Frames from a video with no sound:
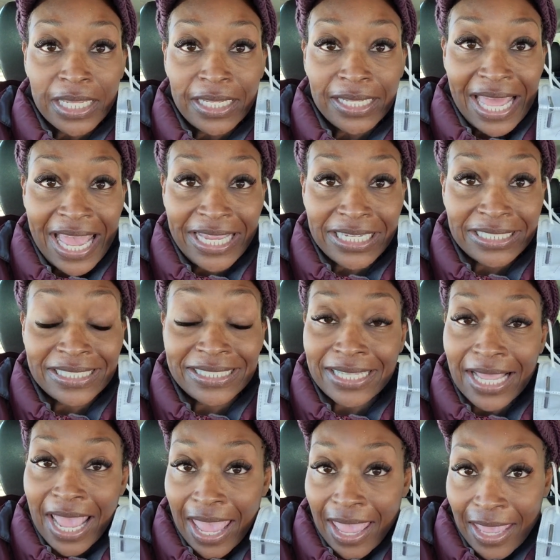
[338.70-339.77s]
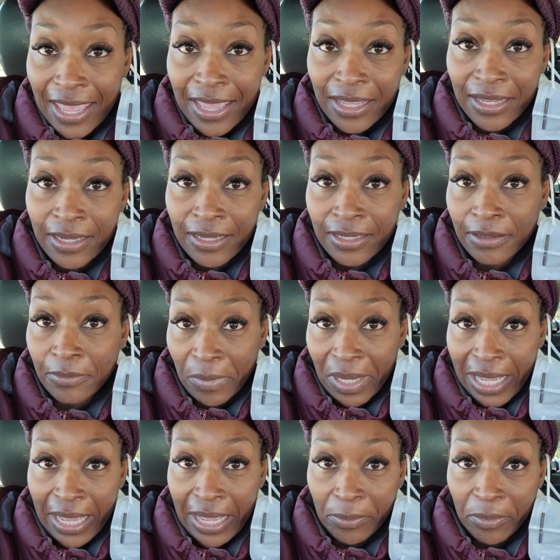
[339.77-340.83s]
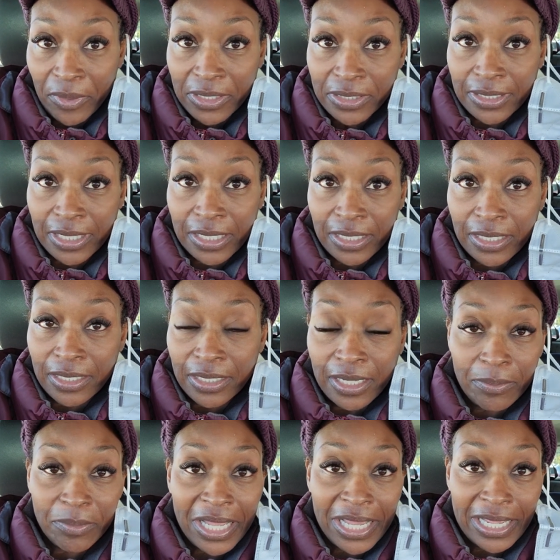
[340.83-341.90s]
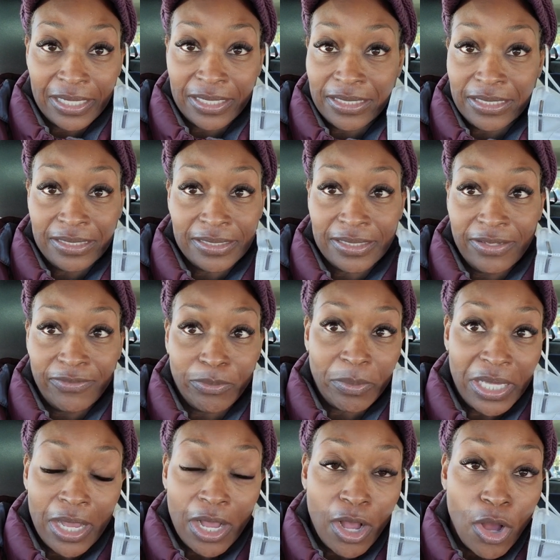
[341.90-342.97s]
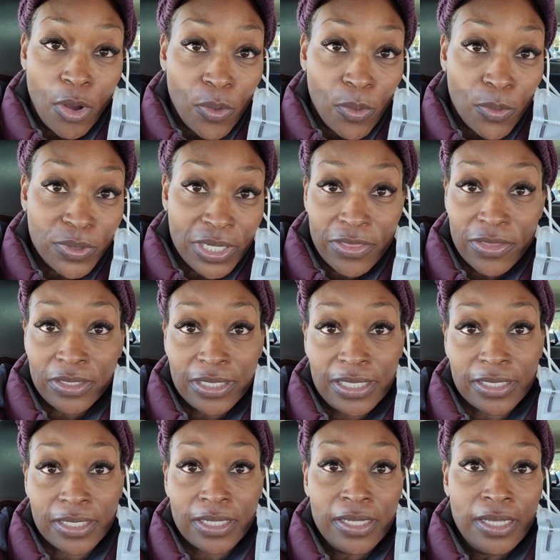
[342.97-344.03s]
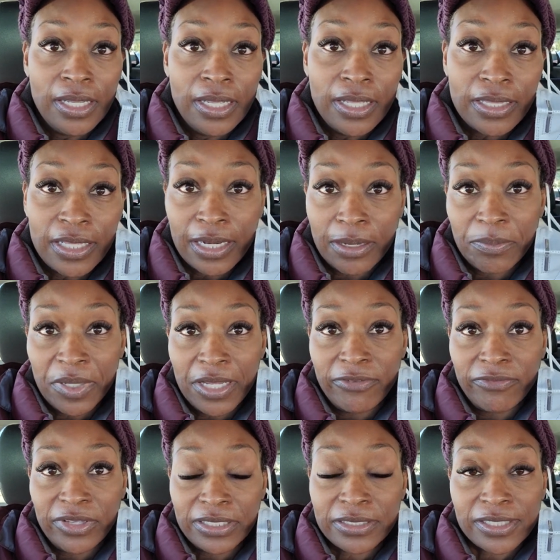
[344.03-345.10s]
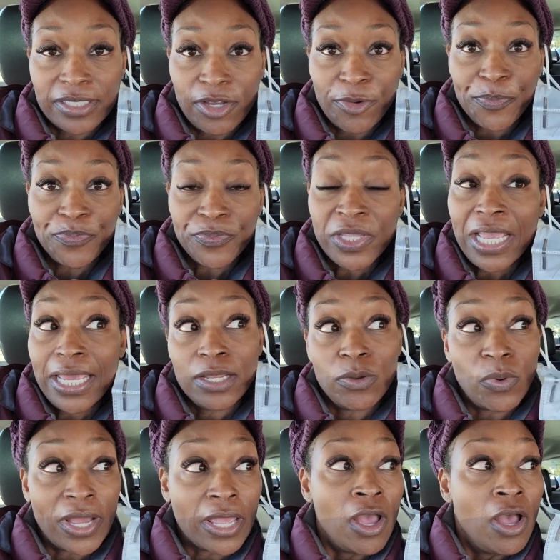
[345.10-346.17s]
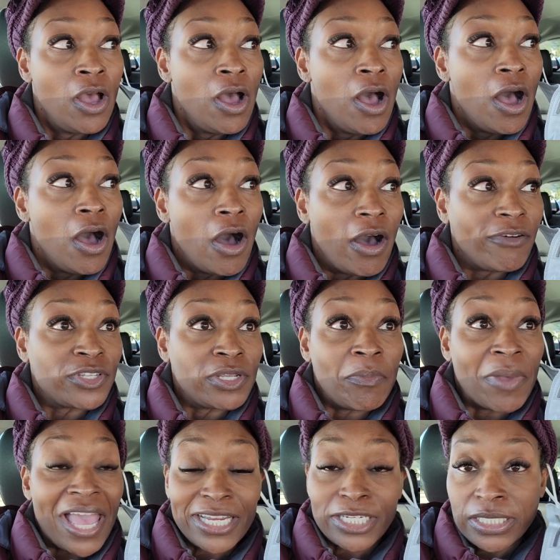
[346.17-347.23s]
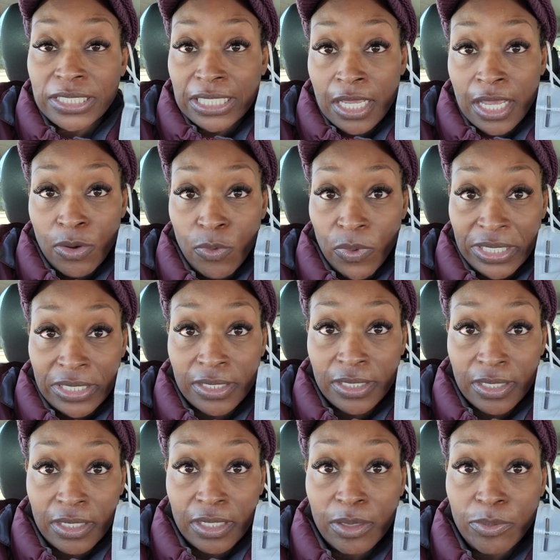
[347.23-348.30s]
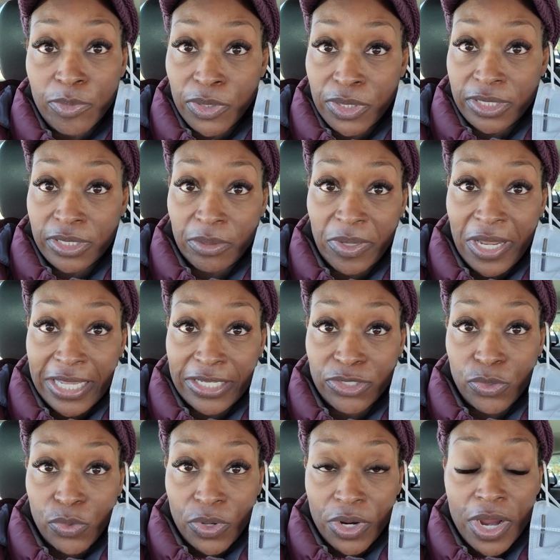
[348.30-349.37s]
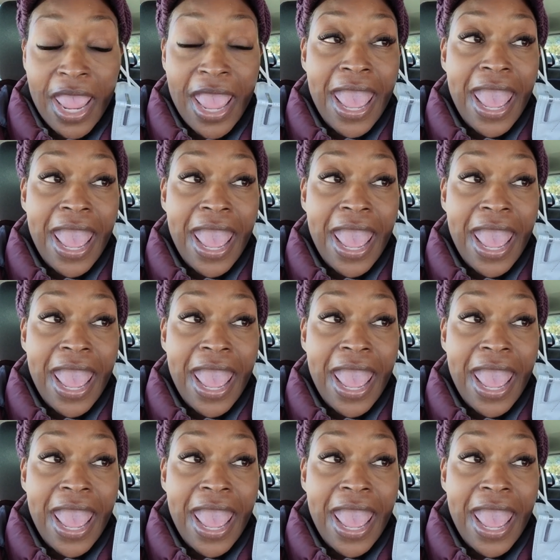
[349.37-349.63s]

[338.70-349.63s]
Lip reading: lashes and my eyebrows done, I'm like, it is giving me a whole nother look that I'm loving. So anyway, I'm actually running to the beauty supply store,